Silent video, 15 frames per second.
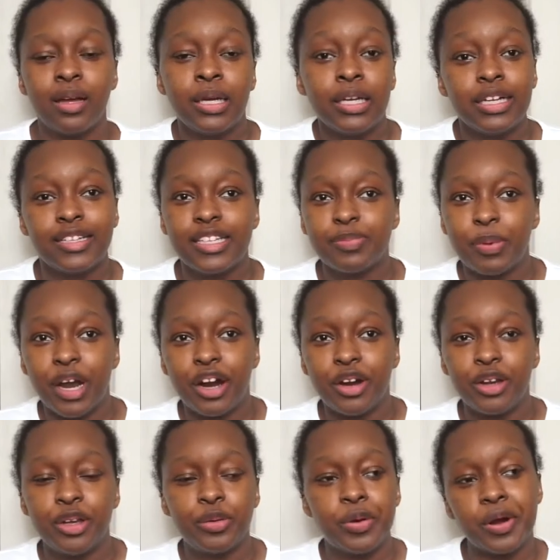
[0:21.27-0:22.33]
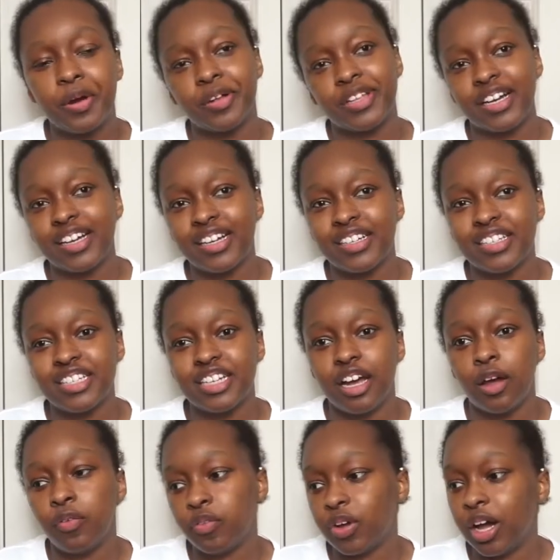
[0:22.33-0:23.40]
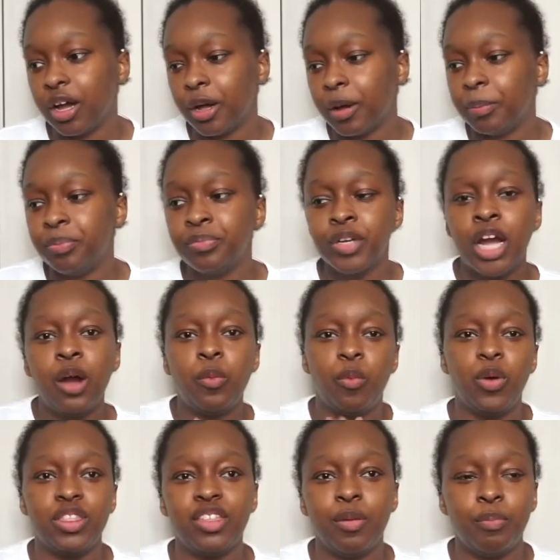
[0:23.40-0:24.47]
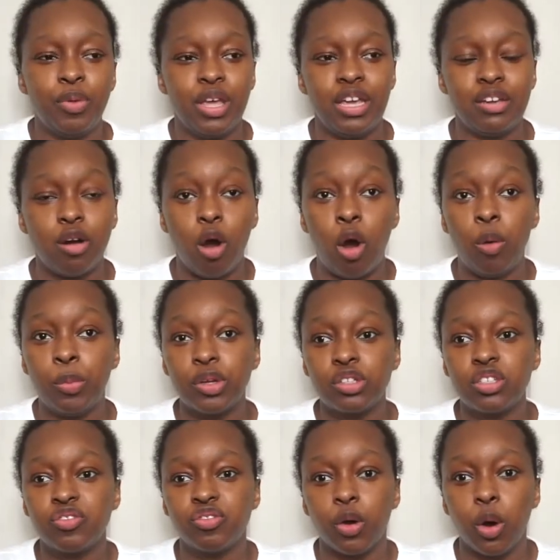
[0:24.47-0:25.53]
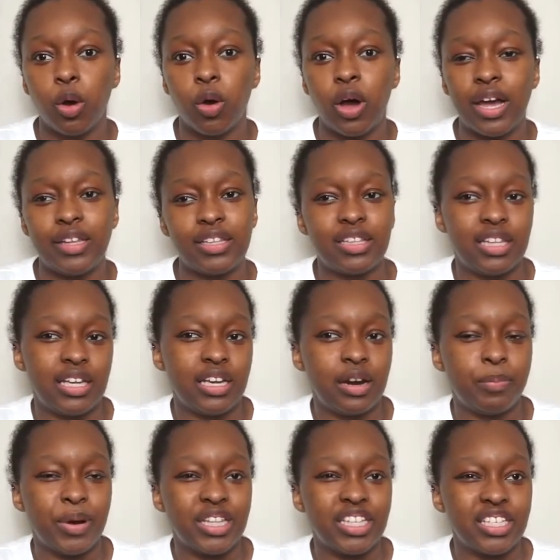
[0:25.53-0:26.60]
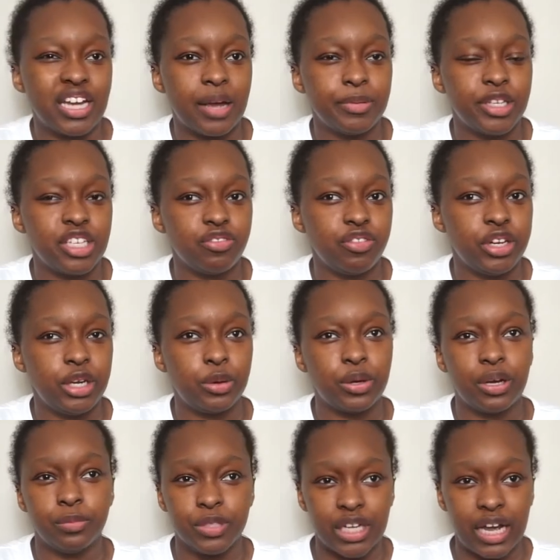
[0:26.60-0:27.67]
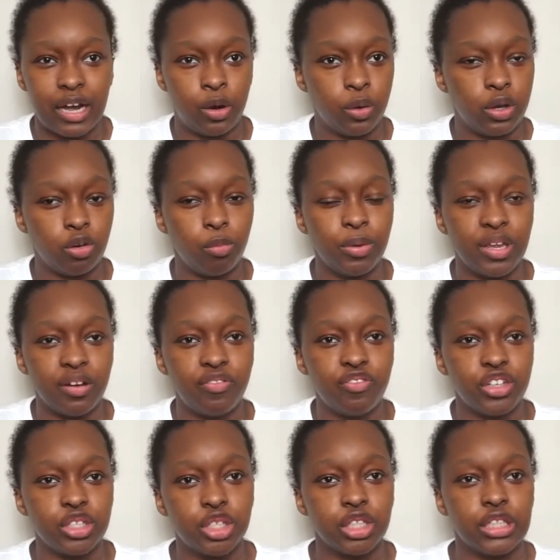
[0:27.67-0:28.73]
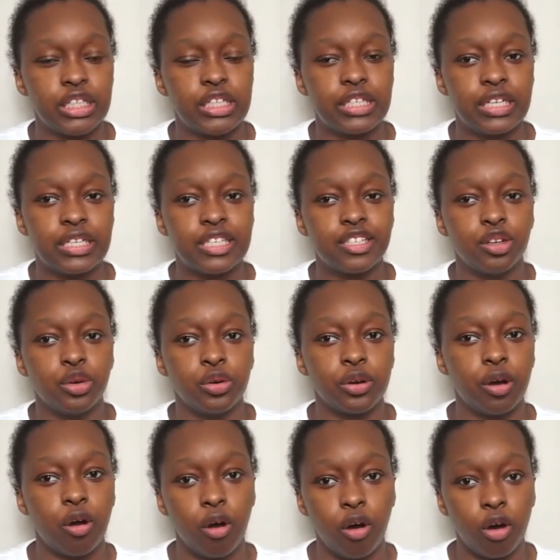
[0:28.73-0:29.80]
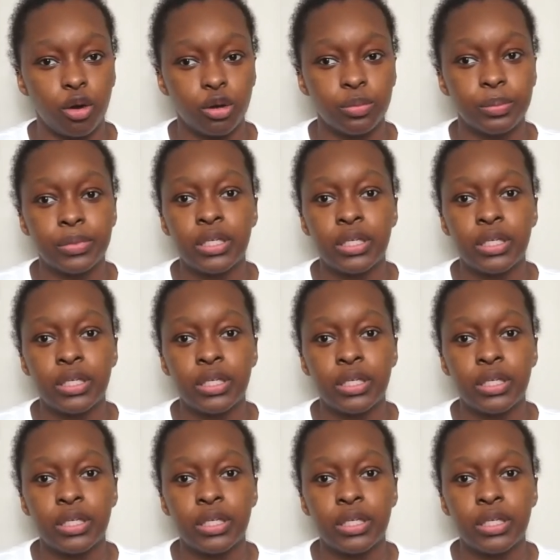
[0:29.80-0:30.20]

inspire you and all that kind of stuff. Um, with it being almost fall, I think by the time this video comes out, it'll be officially considered autumn.